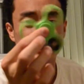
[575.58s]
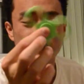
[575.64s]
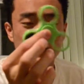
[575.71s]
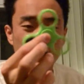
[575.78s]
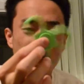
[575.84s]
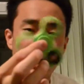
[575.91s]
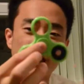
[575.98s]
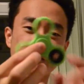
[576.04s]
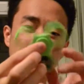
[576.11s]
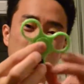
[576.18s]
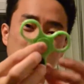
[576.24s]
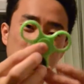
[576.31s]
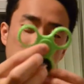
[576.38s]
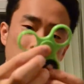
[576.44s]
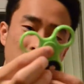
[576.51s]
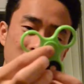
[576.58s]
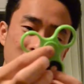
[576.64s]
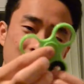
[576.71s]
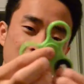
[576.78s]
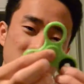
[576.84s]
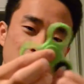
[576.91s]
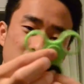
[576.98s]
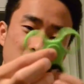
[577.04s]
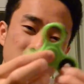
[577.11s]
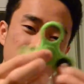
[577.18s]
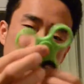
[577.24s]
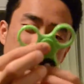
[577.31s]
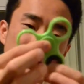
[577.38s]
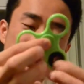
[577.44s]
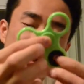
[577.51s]
to have only one little
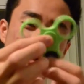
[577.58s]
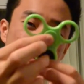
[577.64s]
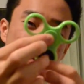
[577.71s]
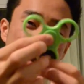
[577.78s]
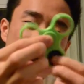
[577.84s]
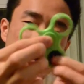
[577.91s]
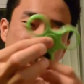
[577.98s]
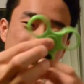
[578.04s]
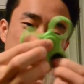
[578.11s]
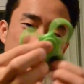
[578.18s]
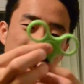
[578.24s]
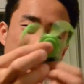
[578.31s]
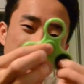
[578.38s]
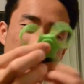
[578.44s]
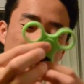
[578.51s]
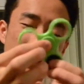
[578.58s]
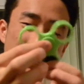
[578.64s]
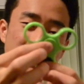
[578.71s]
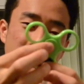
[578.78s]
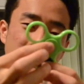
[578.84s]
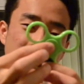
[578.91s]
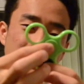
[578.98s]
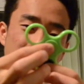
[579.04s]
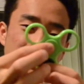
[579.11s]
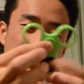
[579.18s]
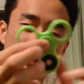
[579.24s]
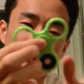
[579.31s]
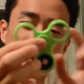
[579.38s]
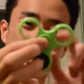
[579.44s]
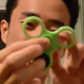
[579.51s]
mass, one little weight,
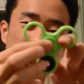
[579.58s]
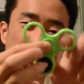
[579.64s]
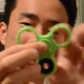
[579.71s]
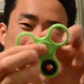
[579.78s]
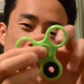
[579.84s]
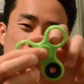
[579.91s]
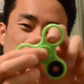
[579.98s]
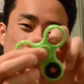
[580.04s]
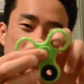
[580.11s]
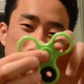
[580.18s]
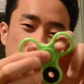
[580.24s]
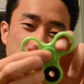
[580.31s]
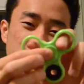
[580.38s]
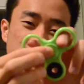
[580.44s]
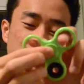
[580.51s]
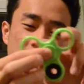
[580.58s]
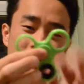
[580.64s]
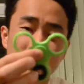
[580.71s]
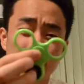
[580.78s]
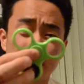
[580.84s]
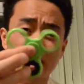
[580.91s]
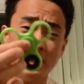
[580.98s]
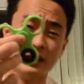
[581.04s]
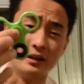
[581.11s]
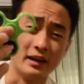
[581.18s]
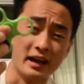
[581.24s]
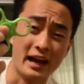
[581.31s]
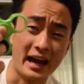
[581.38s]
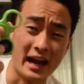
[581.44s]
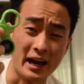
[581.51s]
with 2 empty holes. And
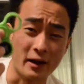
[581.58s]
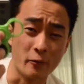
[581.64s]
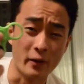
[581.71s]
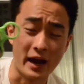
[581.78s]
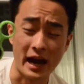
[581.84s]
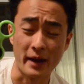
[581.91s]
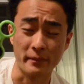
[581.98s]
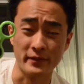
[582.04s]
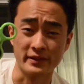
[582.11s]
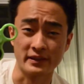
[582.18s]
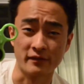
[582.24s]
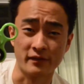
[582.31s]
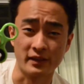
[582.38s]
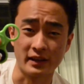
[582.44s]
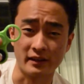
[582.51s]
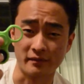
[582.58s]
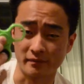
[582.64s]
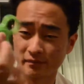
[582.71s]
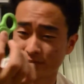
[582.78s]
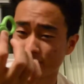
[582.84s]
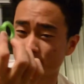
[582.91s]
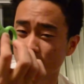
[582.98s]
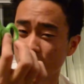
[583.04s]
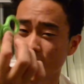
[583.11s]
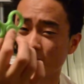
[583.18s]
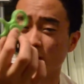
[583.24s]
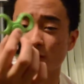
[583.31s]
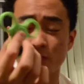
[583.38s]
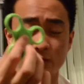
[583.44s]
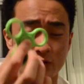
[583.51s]
what happens if
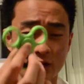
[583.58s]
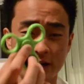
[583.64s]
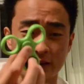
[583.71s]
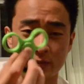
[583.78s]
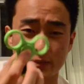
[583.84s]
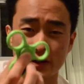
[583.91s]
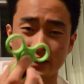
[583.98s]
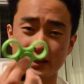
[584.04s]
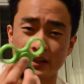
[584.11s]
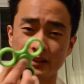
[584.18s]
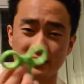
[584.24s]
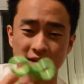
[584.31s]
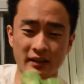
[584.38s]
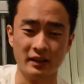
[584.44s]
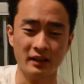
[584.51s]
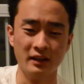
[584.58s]
you try to spin this?